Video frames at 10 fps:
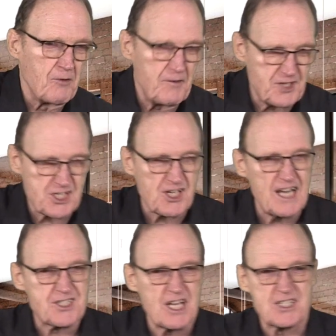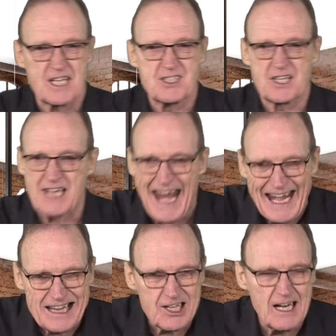We've just listed such and such.
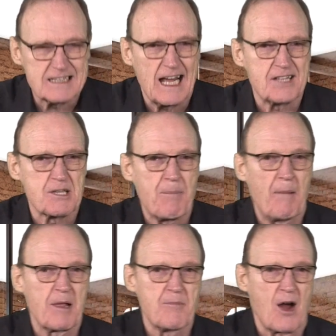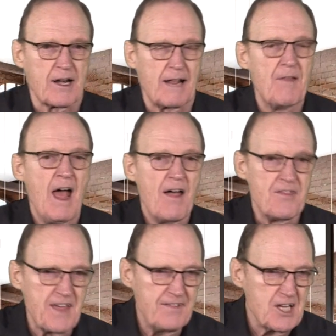Anything like that, it's a public marketing.
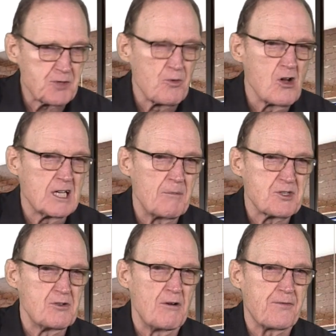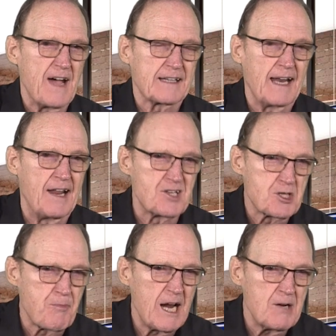Then this rule comes into effect, and in
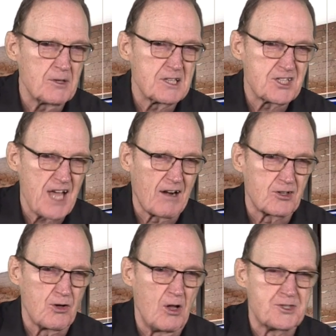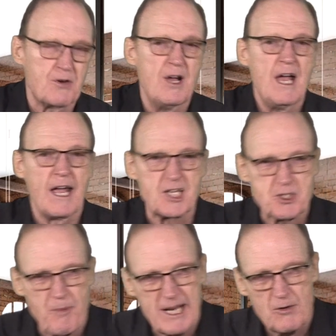spite of what the seller told you, in
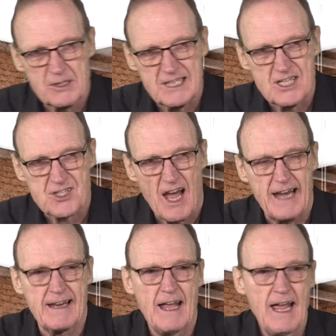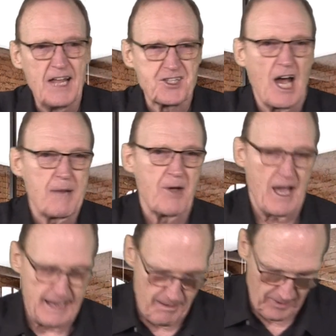spite of what they signed, it's got to be
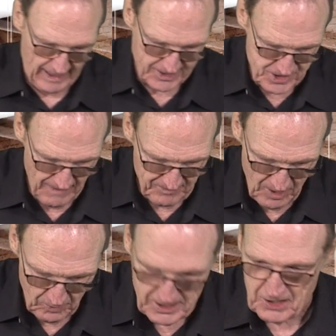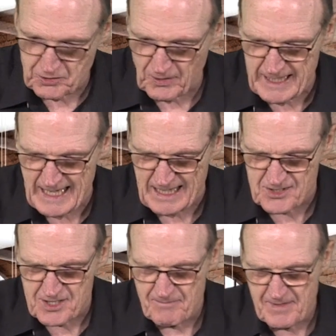on MLS within 3 days.